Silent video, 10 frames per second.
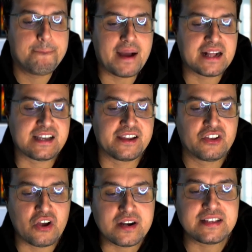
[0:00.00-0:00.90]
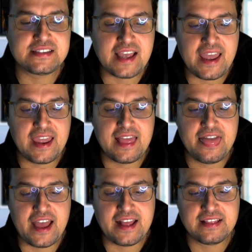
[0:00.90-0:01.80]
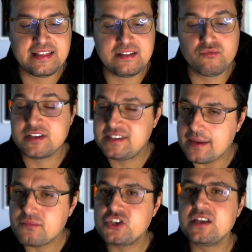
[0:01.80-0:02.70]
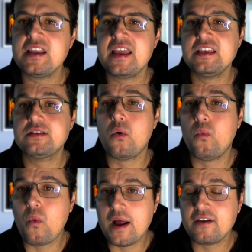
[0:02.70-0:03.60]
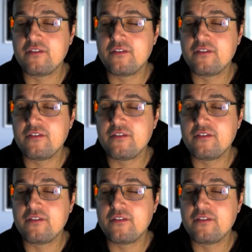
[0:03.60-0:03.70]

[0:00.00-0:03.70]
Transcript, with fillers: But I gotta say that Redemption is one